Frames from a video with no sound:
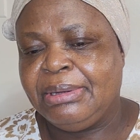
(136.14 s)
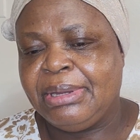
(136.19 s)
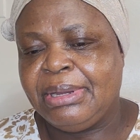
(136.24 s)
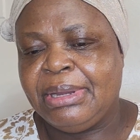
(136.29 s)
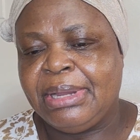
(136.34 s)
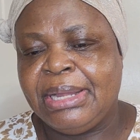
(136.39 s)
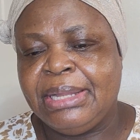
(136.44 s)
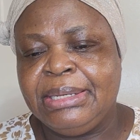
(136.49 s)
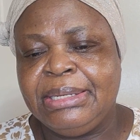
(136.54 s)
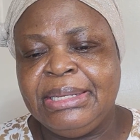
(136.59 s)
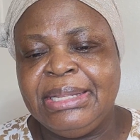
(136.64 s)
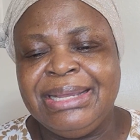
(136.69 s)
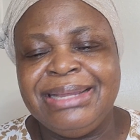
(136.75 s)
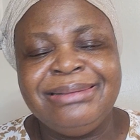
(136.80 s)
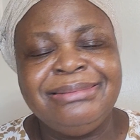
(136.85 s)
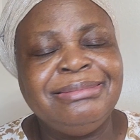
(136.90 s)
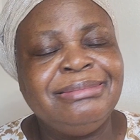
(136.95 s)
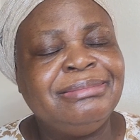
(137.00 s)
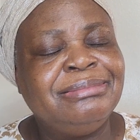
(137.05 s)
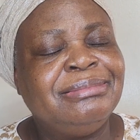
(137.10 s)
And
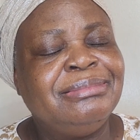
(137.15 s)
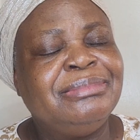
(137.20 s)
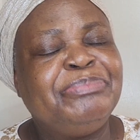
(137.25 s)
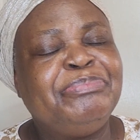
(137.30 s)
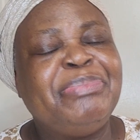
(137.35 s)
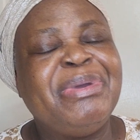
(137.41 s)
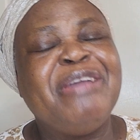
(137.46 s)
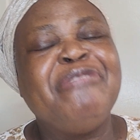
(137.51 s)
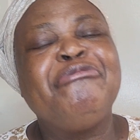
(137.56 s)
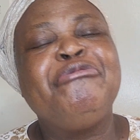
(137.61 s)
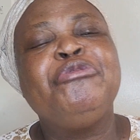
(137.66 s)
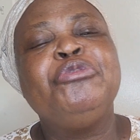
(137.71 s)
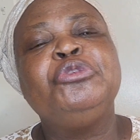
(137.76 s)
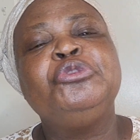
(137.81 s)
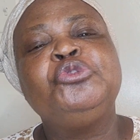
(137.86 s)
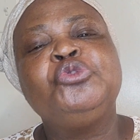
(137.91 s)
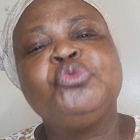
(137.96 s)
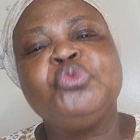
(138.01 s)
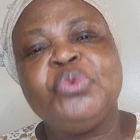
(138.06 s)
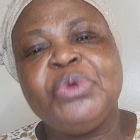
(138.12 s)
then painful
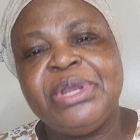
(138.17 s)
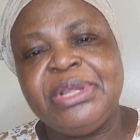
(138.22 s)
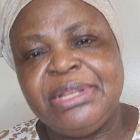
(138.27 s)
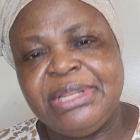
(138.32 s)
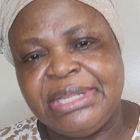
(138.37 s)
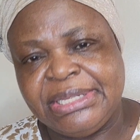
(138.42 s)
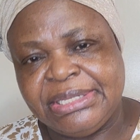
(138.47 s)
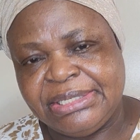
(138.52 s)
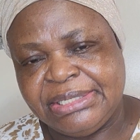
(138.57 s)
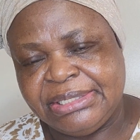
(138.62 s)
swelling